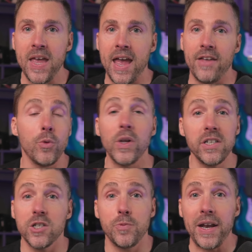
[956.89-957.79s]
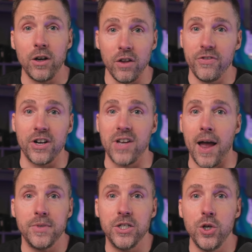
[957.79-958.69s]
and they're willing to spend all of their
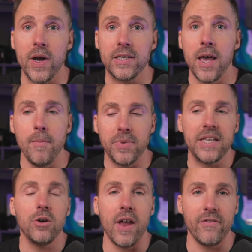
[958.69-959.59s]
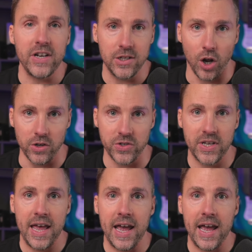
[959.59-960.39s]
time to do it, but they don't have any dollars.